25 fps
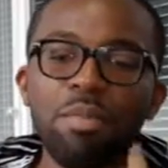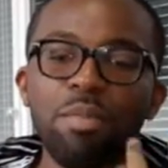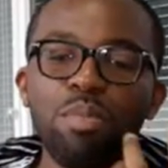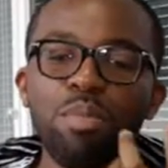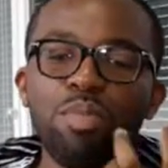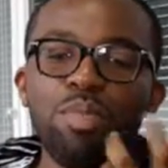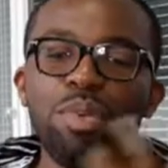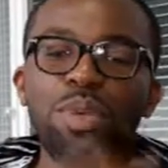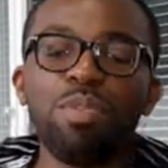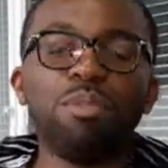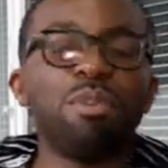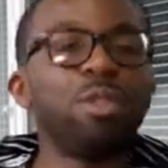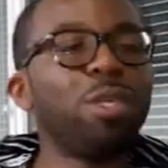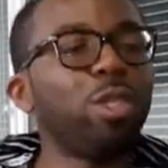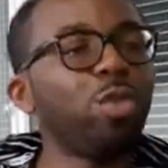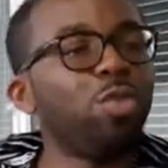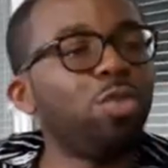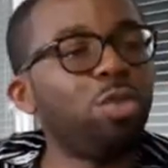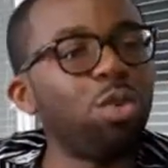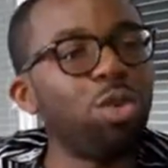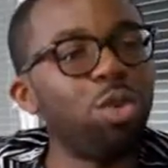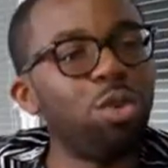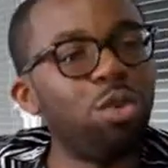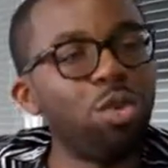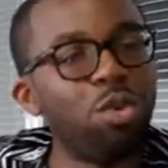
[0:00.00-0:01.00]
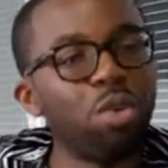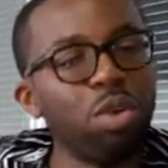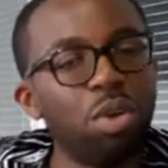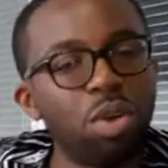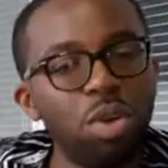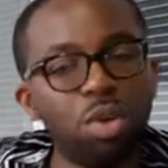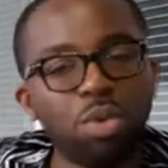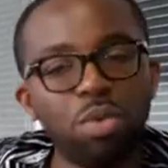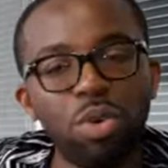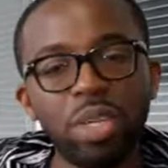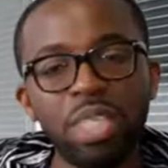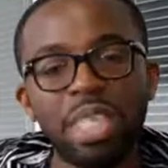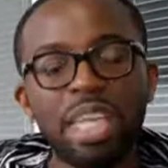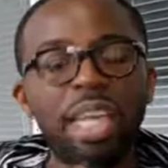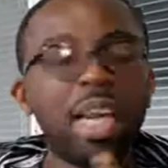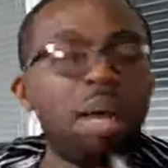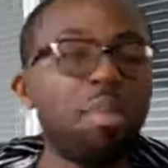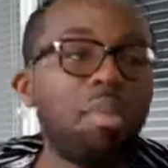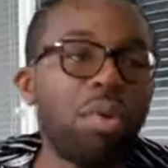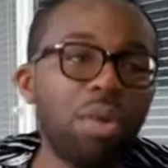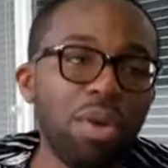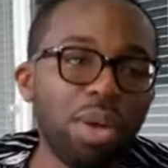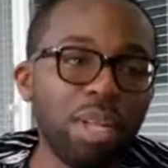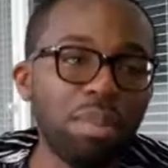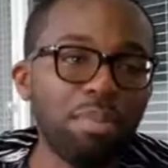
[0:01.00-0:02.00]
previous role was an
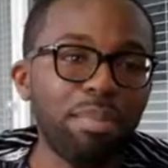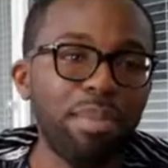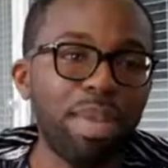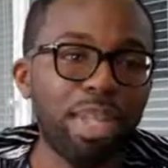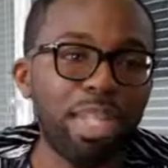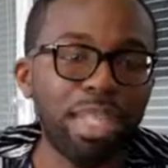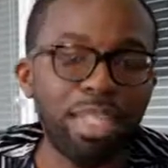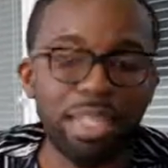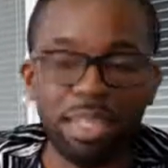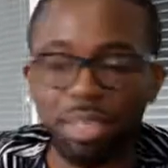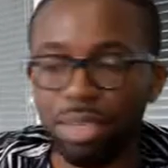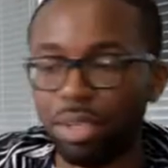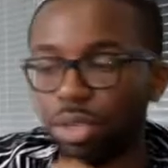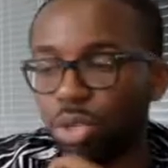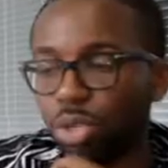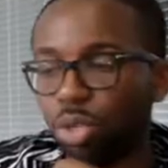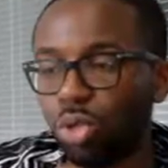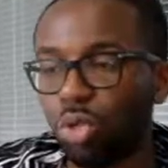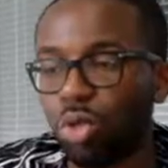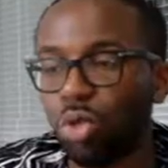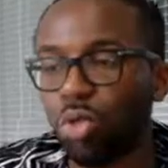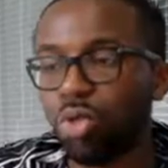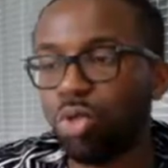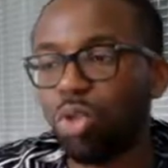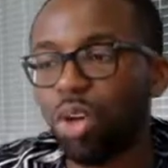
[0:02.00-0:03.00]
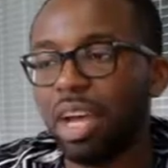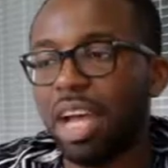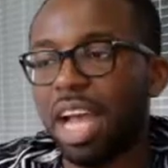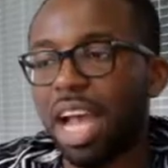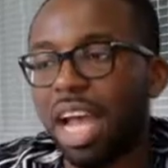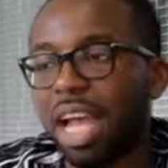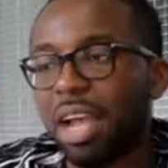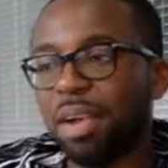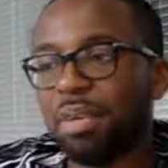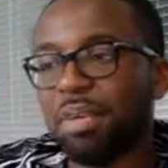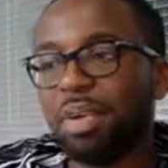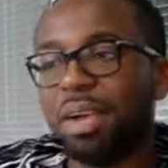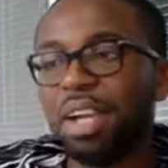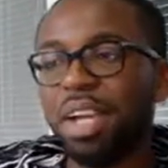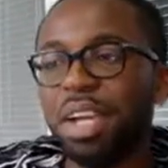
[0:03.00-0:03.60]
appointment, so I